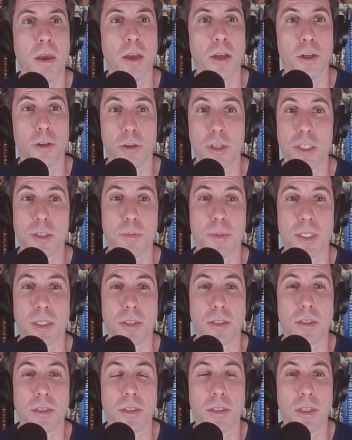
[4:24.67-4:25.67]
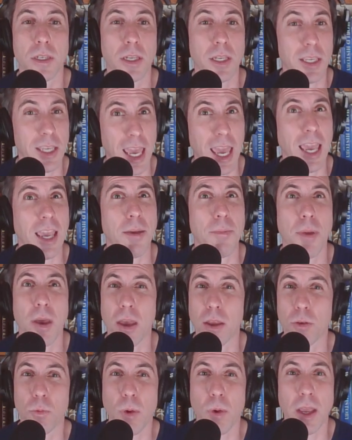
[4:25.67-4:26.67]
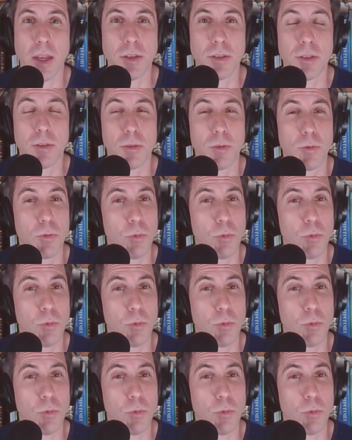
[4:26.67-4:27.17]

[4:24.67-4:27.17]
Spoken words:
Christmas came and went